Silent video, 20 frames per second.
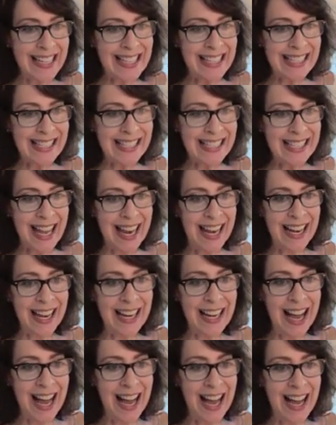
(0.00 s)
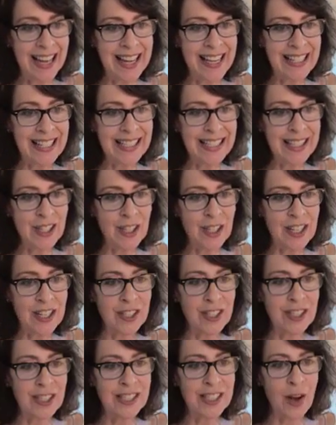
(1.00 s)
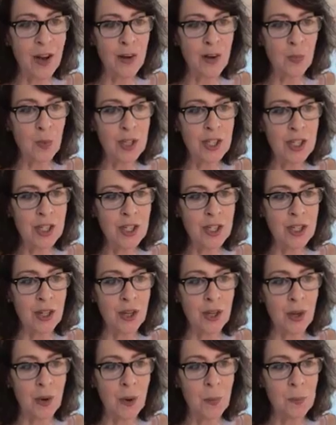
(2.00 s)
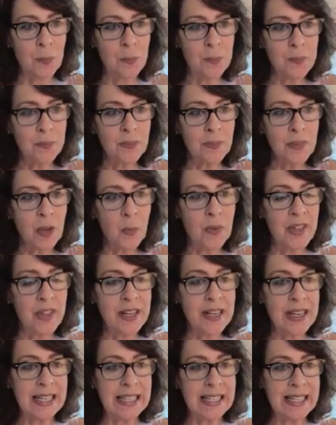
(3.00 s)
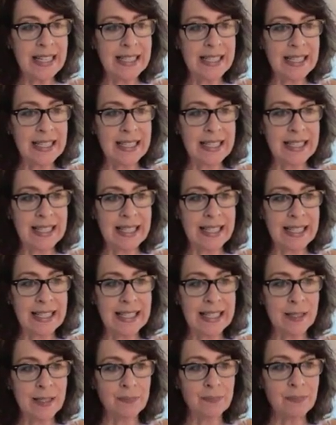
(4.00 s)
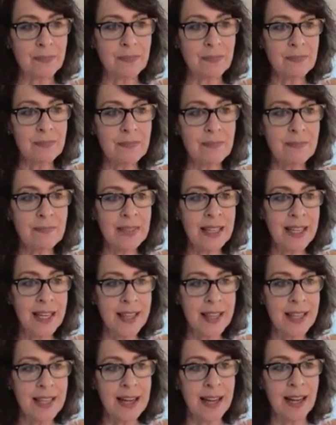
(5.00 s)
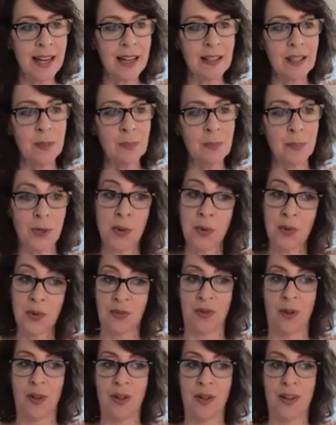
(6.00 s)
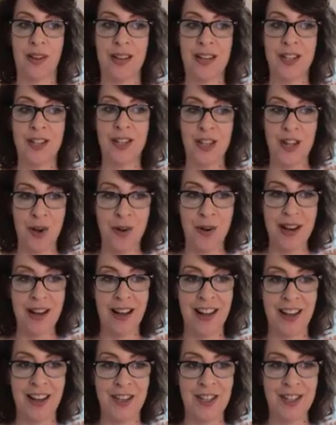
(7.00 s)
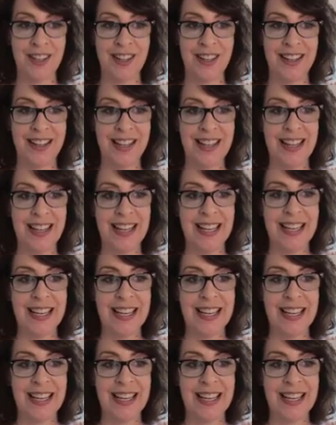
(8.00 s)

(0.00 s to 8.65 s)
Eileen is saying, hi, any suggestions on what to do with a 1960s Ethan Allen beautiful cherry hutch?